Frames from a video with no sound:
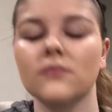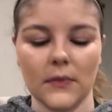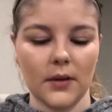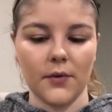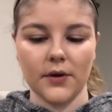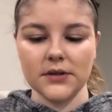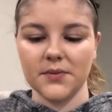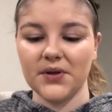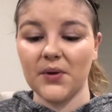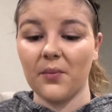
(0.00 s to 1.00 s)
And I'm going to
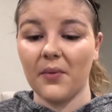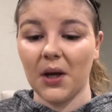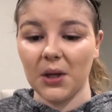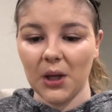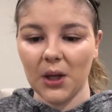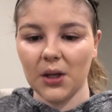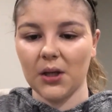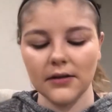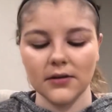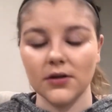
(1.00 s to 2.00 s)
put it on my
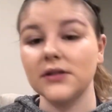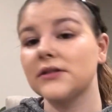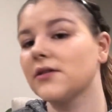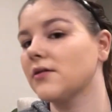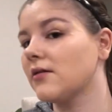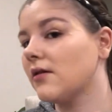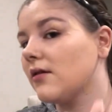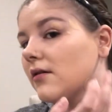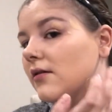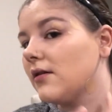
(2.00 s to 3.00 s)
neck. Because
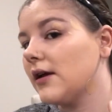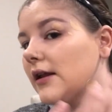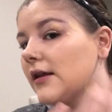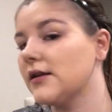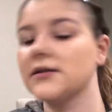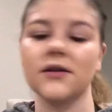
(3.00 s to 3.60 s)
clearly this